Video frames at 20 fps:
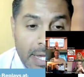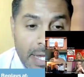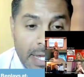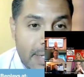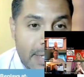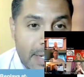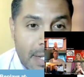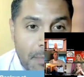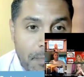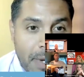can
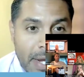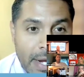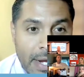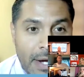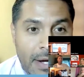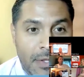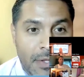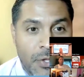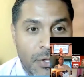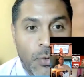easily
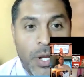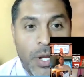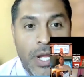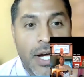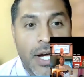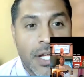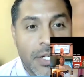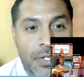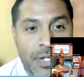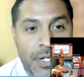pick out
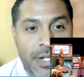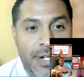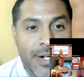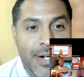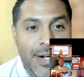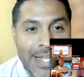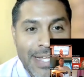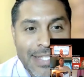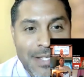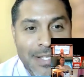300
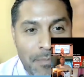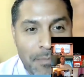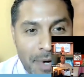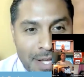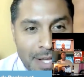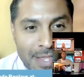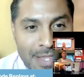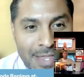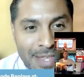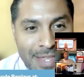leads a
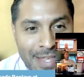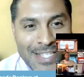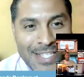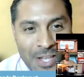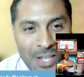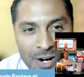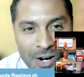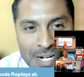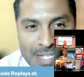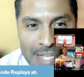month to
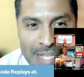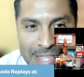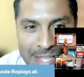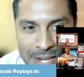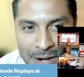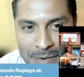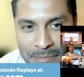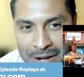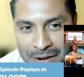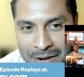start
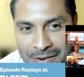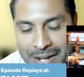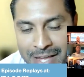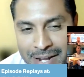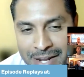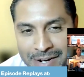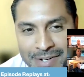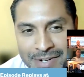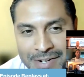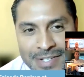sending them out
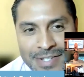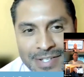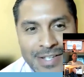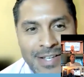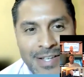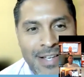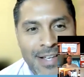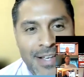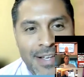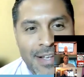letters.
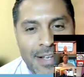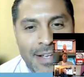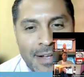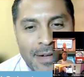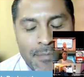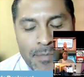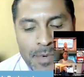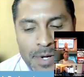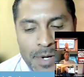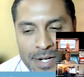
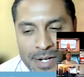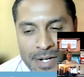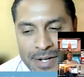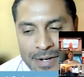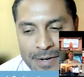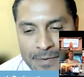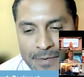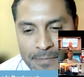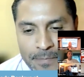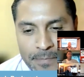
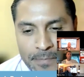But